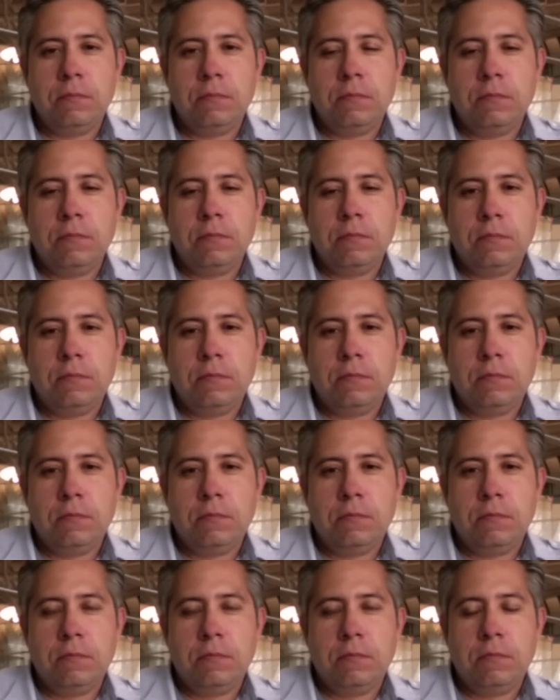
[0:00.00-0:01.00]

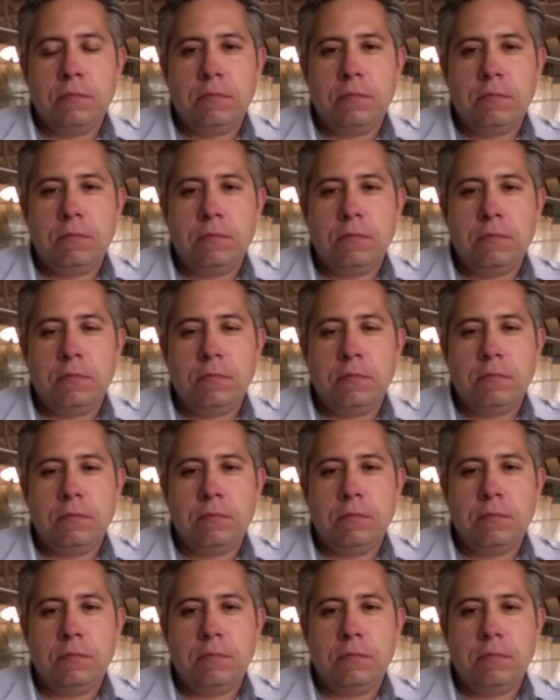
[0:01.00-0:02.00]

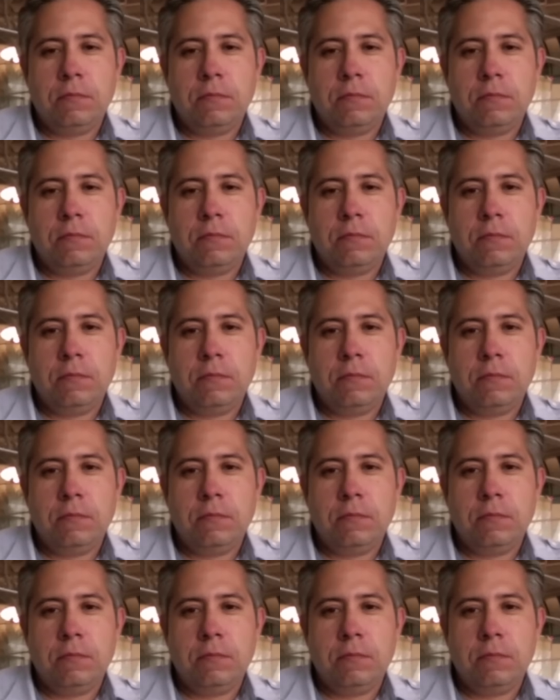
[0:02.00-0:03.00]

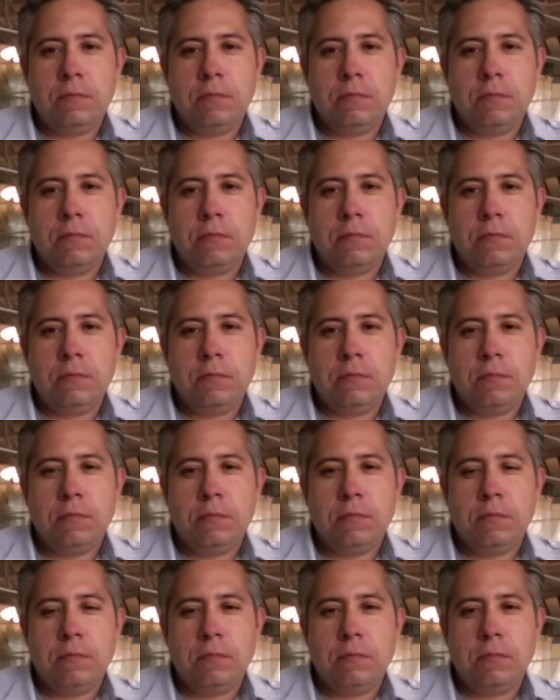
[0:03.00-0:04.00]

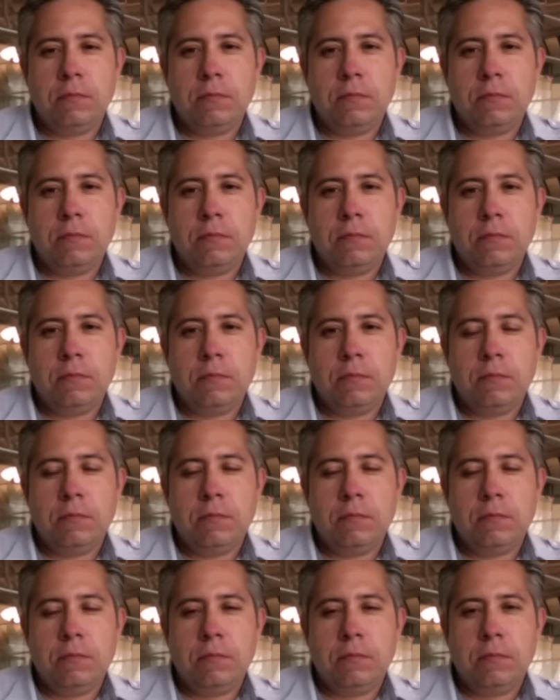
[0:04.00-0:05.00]

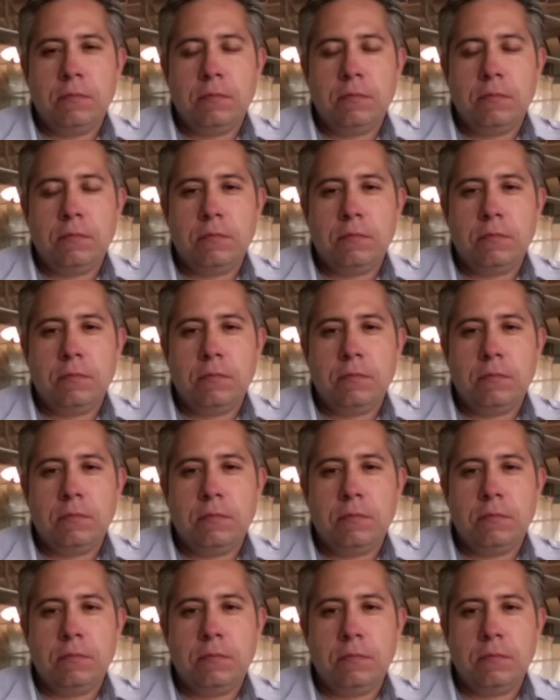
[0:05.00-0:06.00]

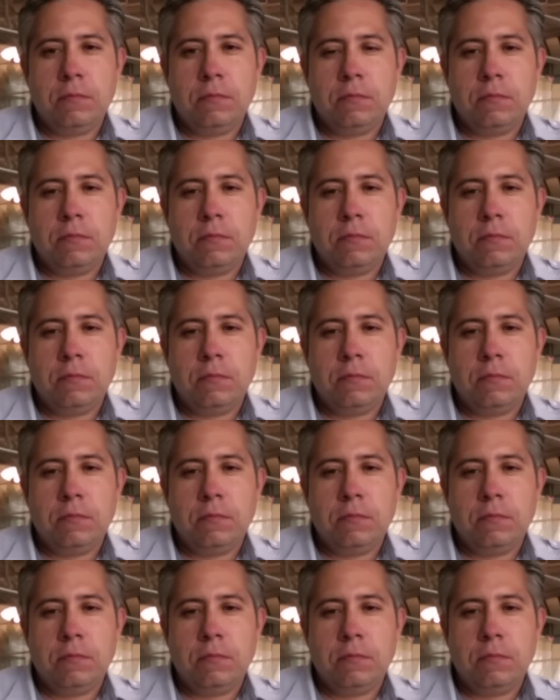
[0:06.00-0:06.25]
The person shown says nothing.